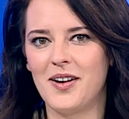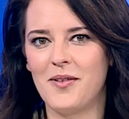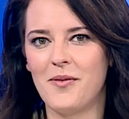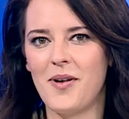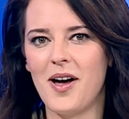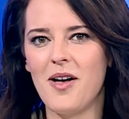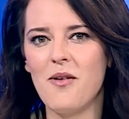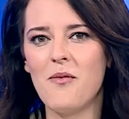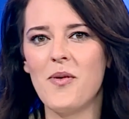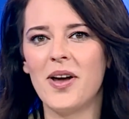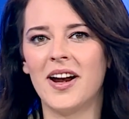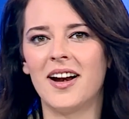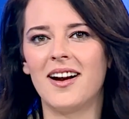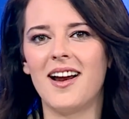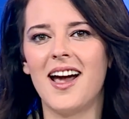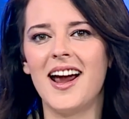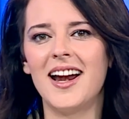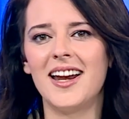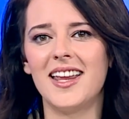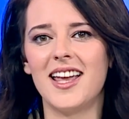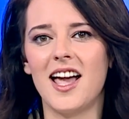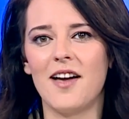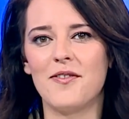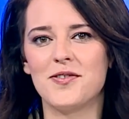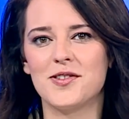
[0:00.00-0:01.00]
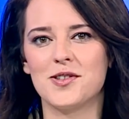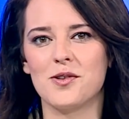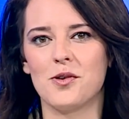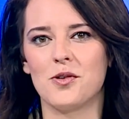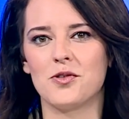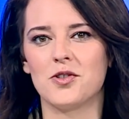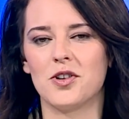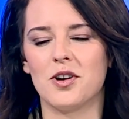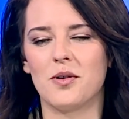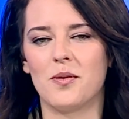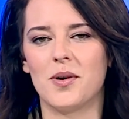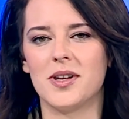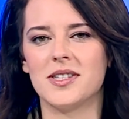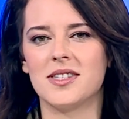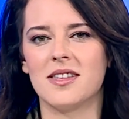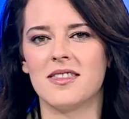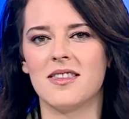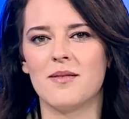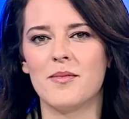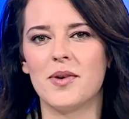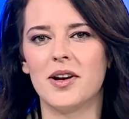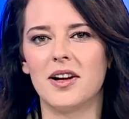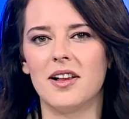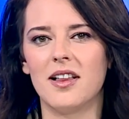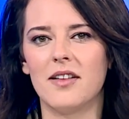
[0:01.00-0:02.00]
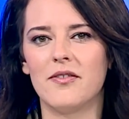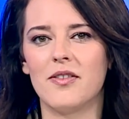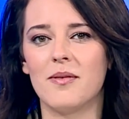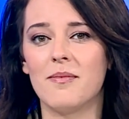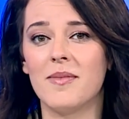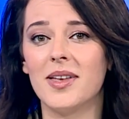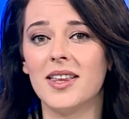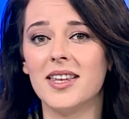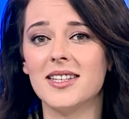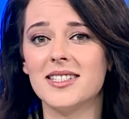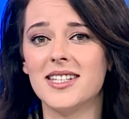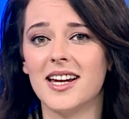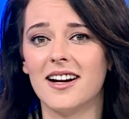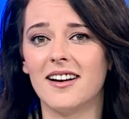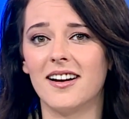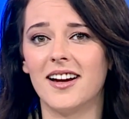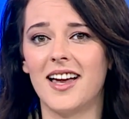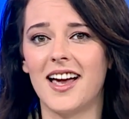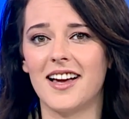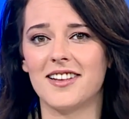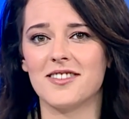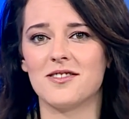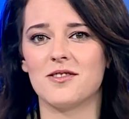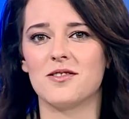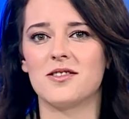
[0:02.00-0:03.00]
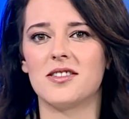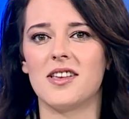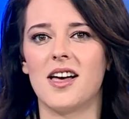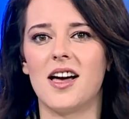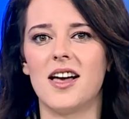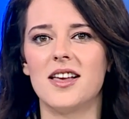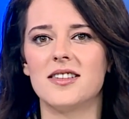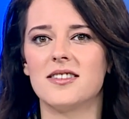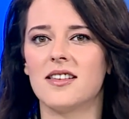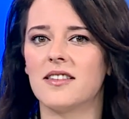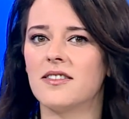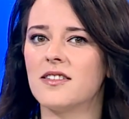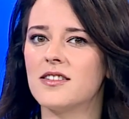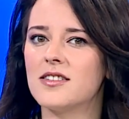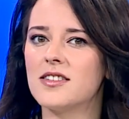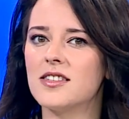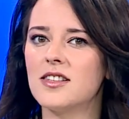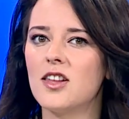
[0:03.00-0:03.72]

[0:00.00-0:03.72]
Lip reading: Well, when an IDF soldier was in the middle of a military exercise on the